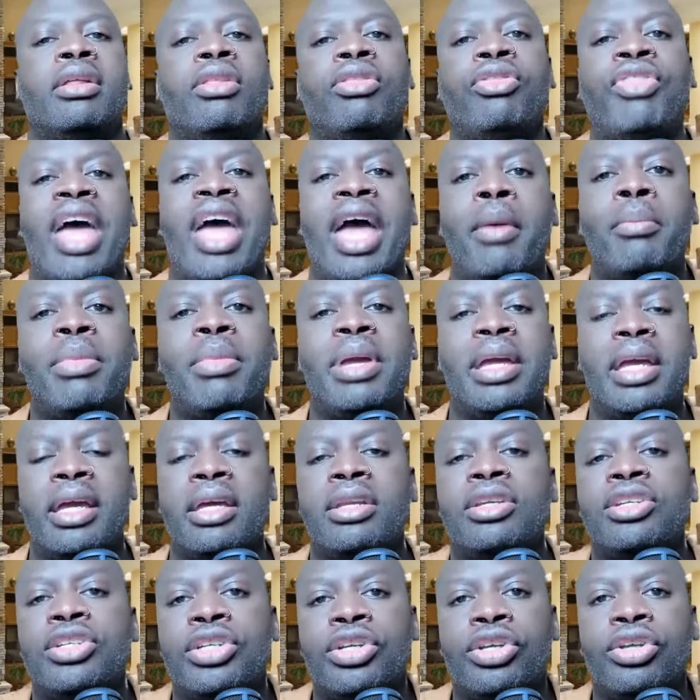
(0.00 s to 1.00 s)
that
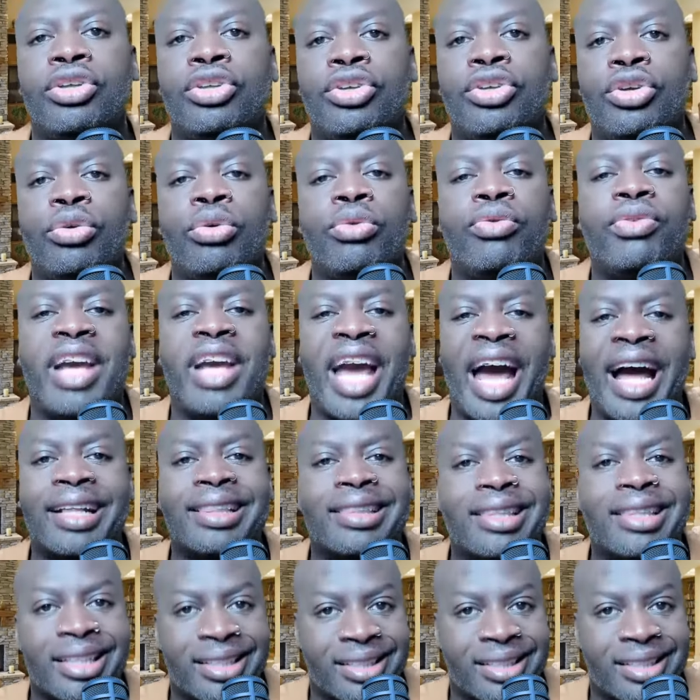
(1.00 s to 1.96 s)
means you've got the